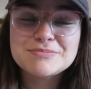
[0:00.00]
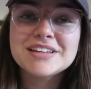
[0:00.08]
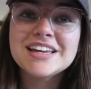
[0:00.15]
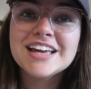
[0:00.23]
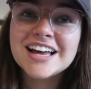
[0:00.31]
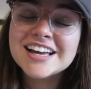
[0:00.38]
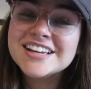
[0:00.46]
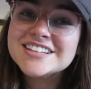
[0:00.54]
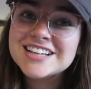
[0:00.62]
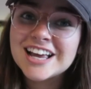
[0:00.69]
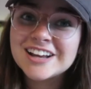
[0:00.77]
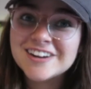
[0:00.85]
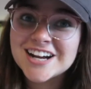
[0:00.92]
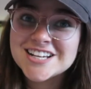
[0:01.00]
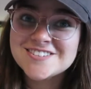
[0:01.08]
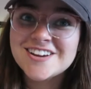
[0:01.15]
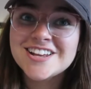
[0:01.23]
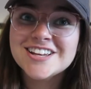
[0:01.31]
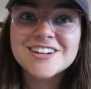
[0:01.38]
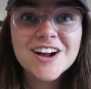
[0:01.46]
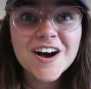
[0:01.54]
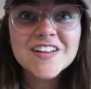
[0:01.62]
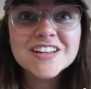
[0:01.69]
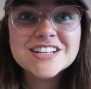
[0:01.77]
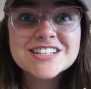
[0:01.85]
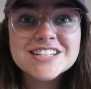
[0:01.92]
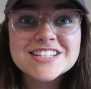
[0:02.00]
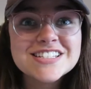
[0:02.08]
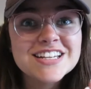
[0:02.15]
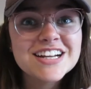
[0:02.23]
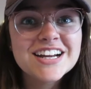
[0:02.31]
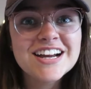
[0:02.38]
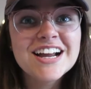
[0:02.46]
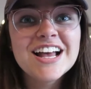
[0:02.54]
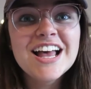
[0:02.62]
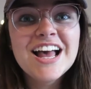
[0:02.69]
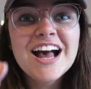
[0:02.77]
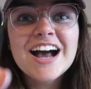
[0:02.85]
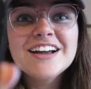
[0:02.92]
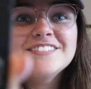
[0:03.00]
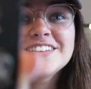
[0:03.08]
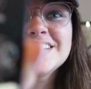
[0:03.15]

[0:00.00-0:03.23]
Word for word: Because I graduated college this year, I